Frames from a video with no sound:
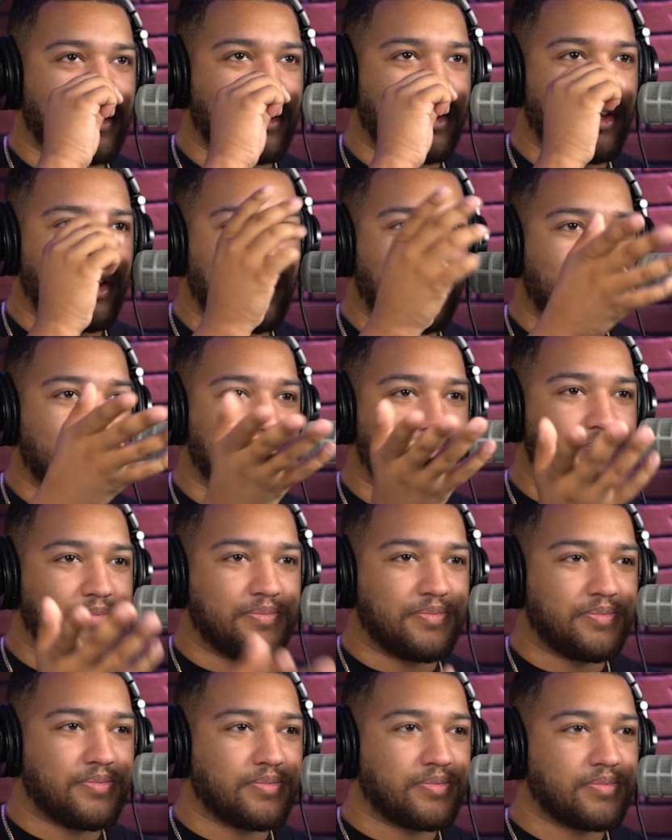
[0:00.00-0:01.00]
clip.
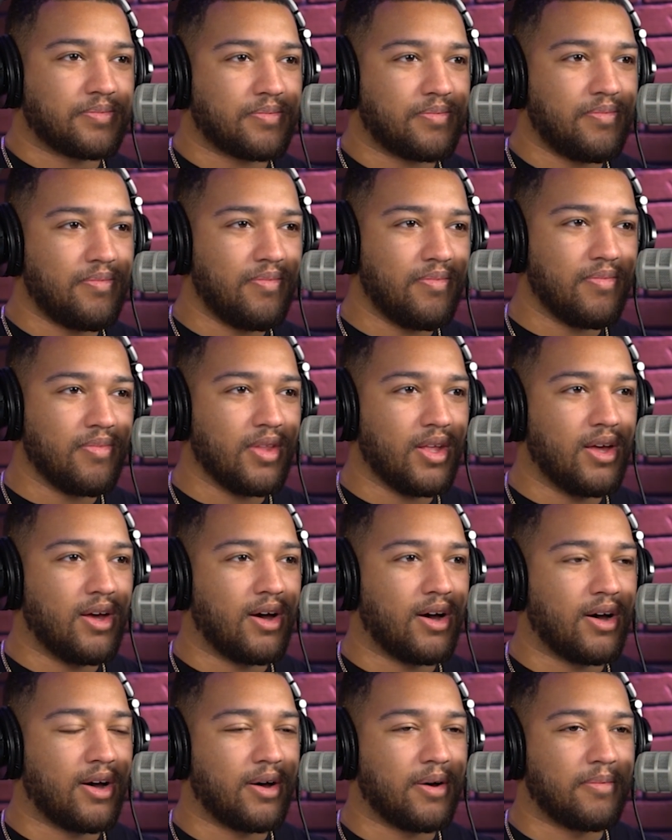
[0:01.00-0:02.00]

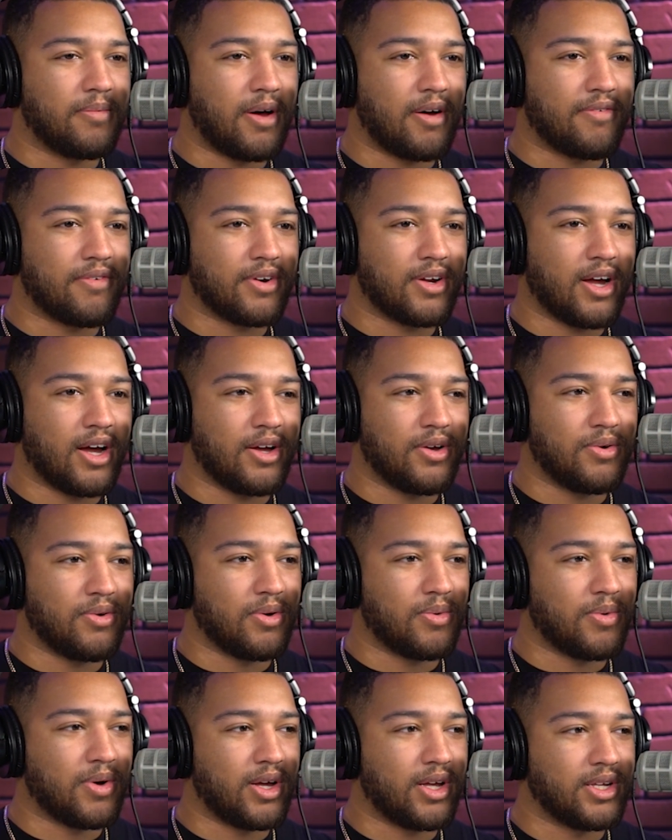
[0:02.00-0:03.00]
I forgot who
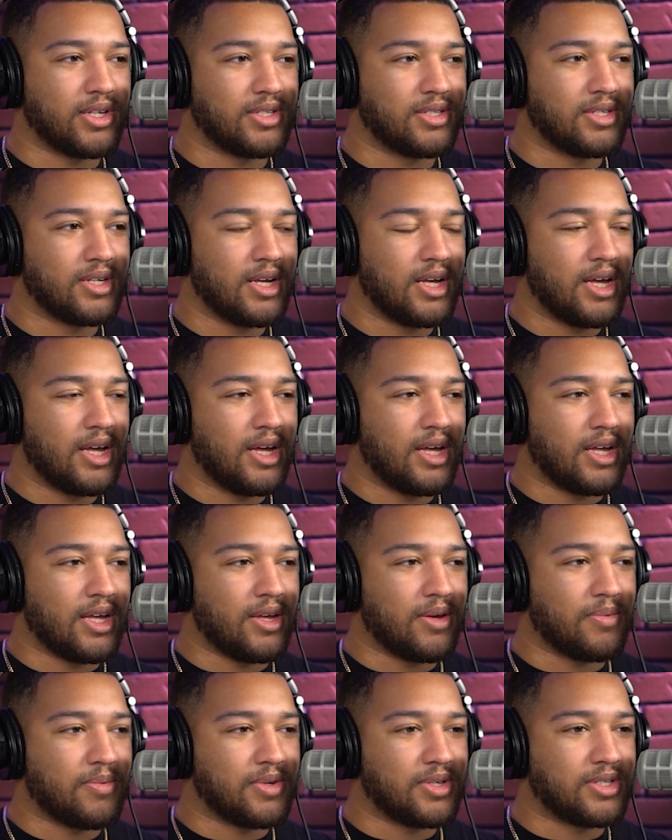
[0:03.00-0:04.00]
it was.
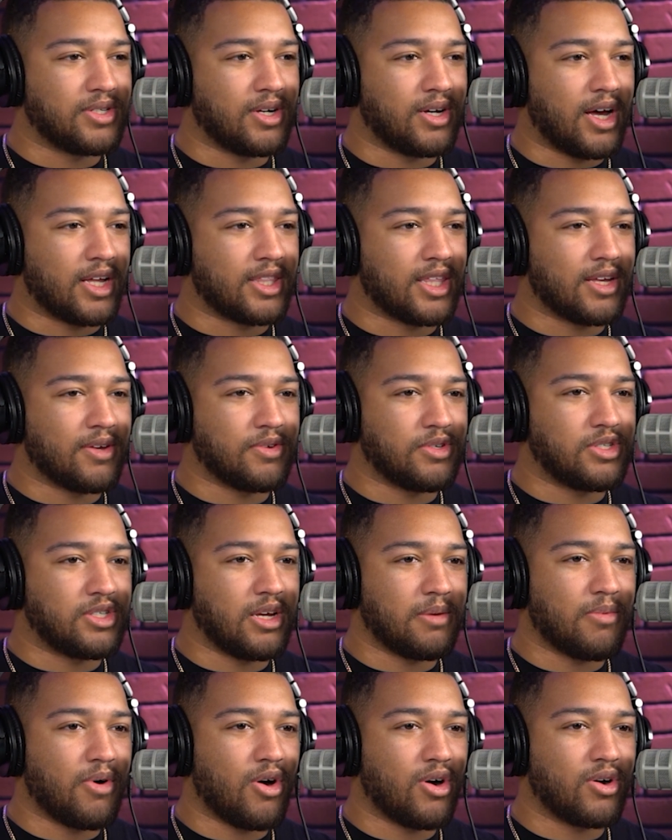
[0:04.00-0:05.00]
It was, I think it was
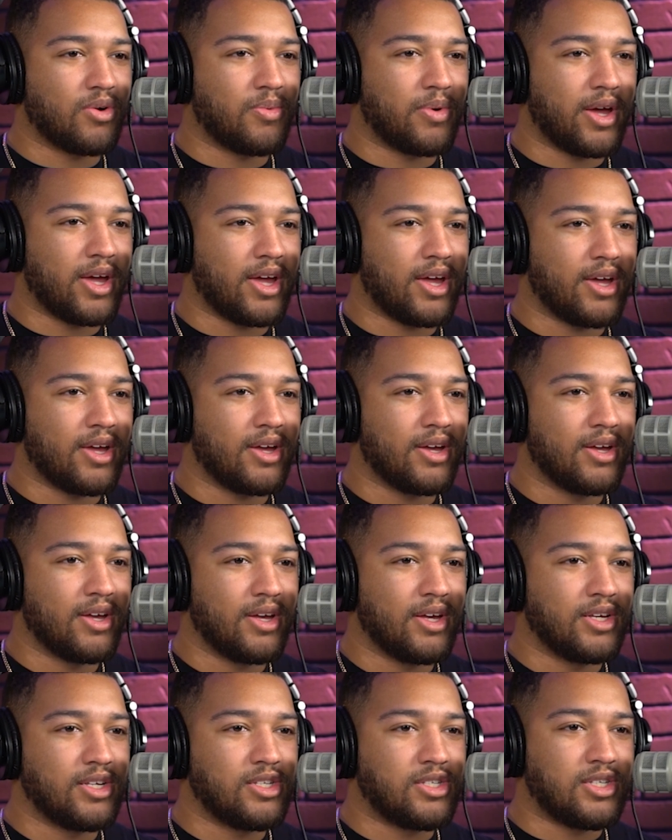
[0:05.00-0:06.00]
Tim Hardaway
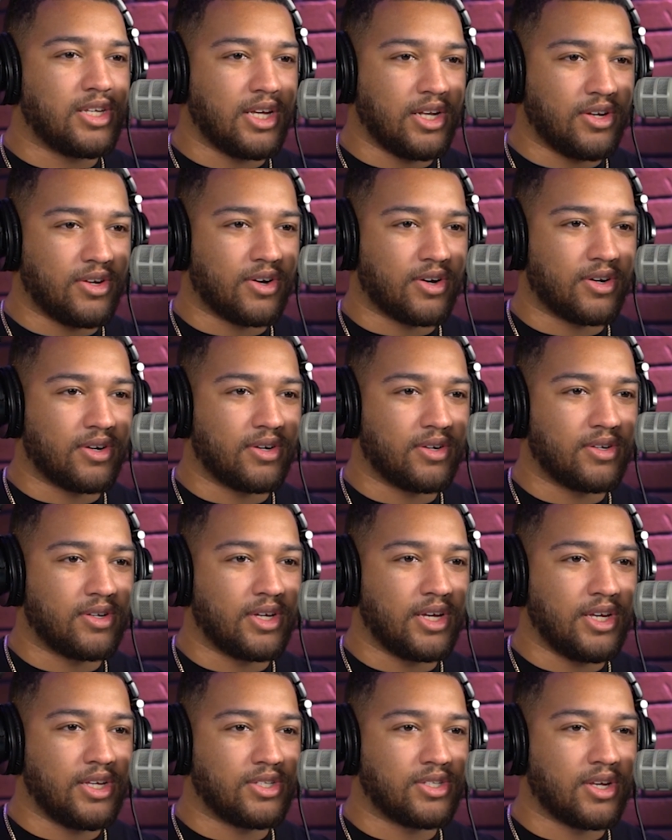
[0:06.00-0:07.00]
Sr.
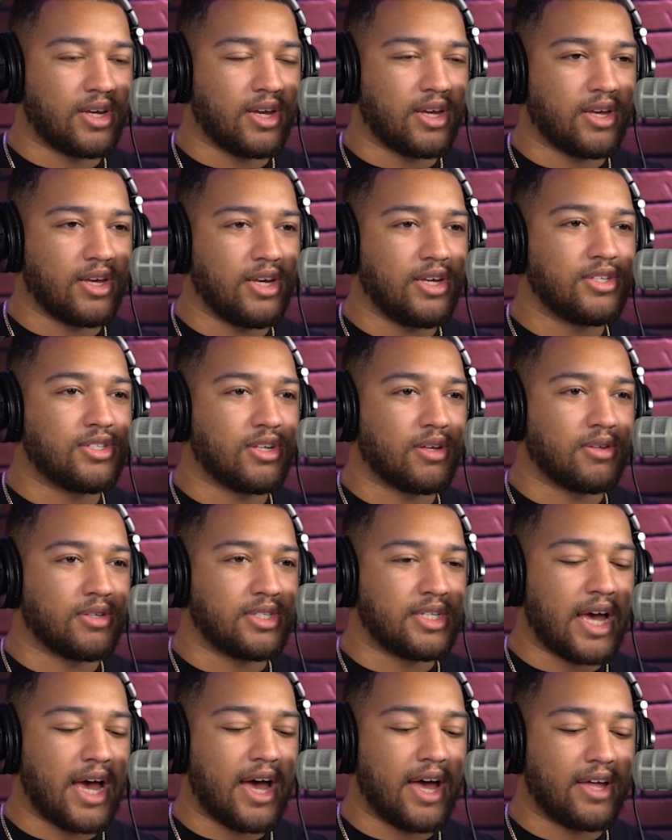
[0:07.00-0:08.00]
He's a
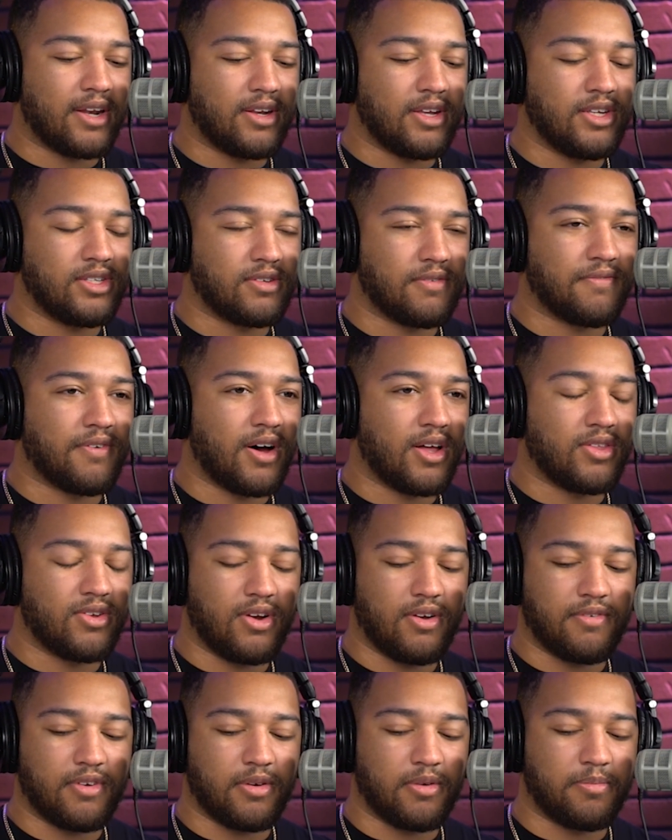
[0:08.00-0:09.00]

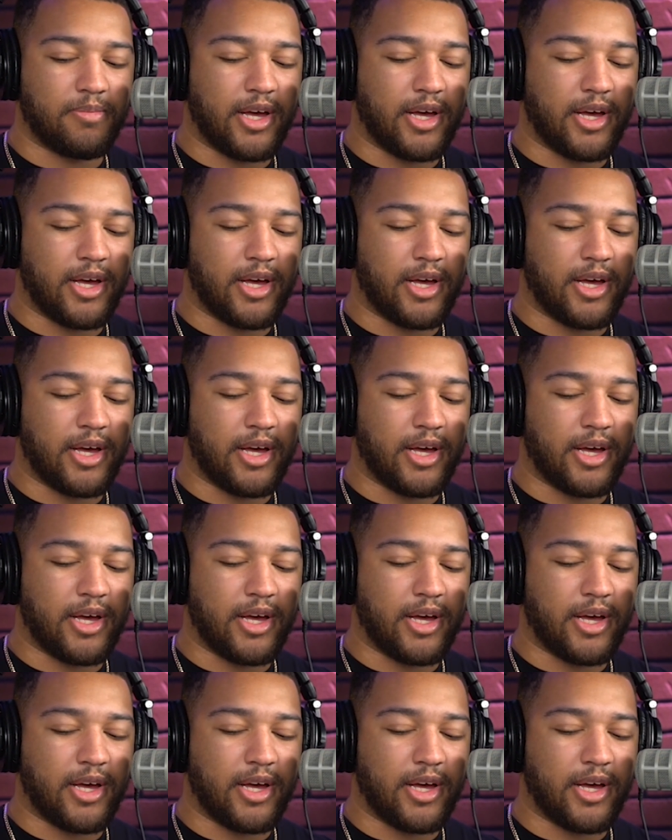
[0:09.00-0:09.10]
father of a